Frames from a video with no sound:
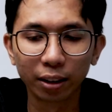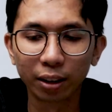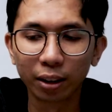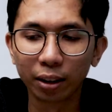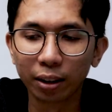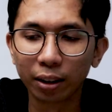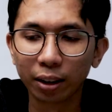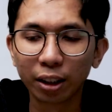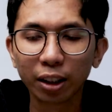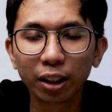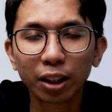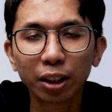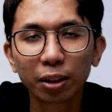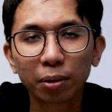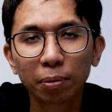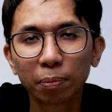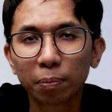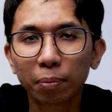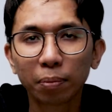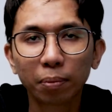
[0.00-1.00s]
in
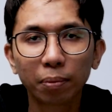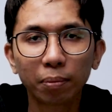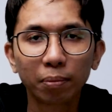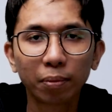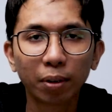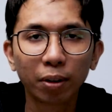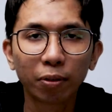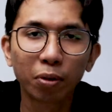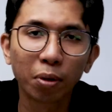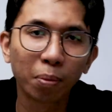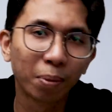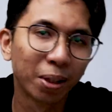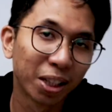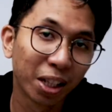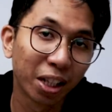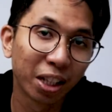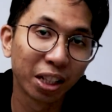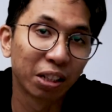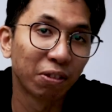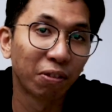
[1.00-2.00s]
English, if not
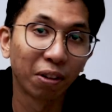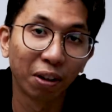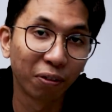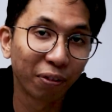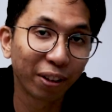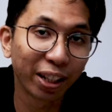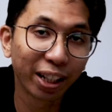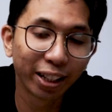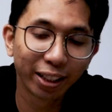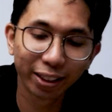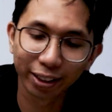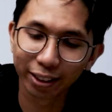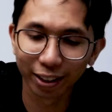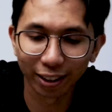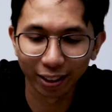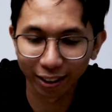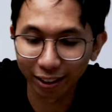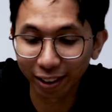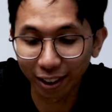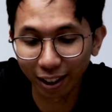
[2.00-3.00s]
Mexican, it's fluffy.
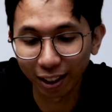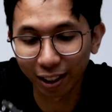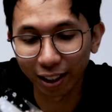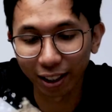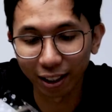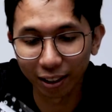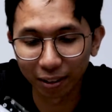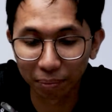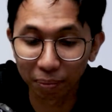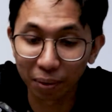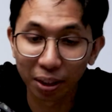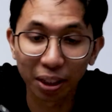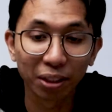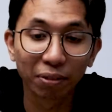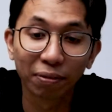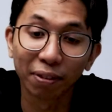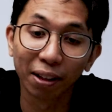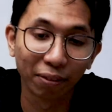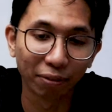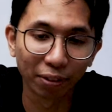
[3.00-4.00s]

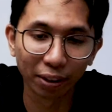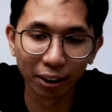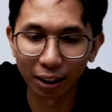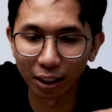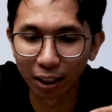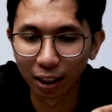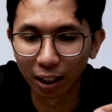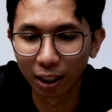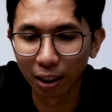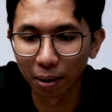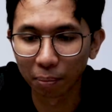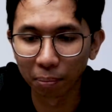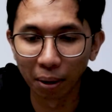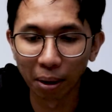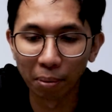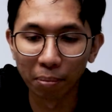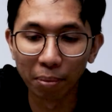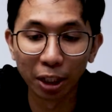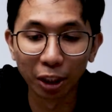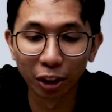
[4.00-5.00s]
It's fluffy.
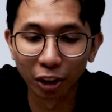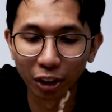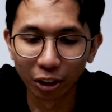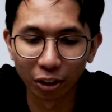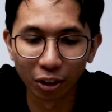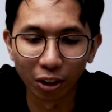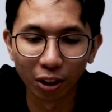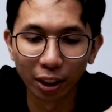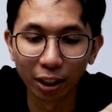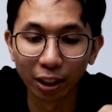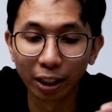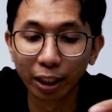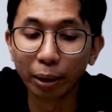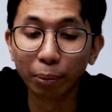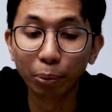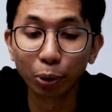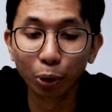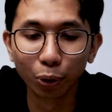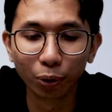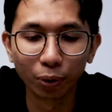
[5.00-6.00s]
But Malaysian call it
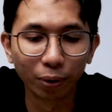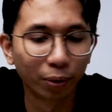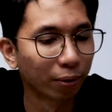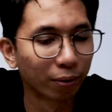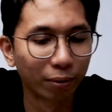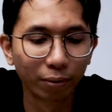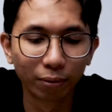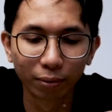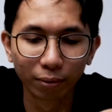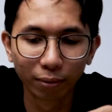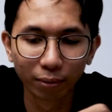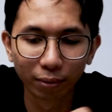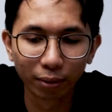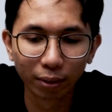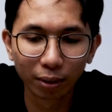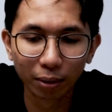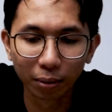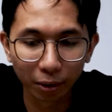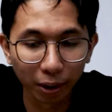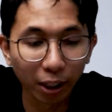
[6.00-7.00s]
gebu.
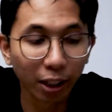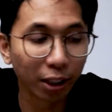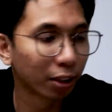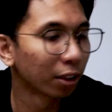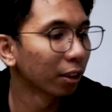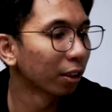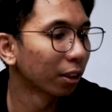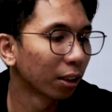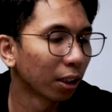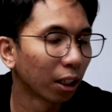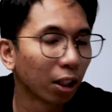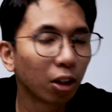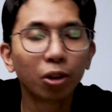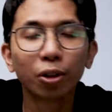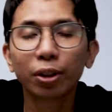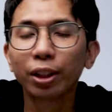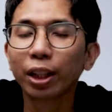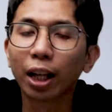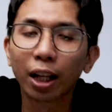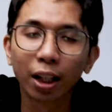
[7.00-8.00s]
Nice.
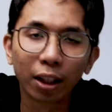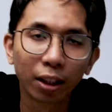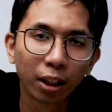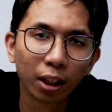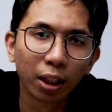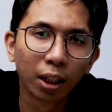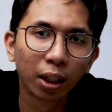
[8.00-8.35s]
Oh yeah.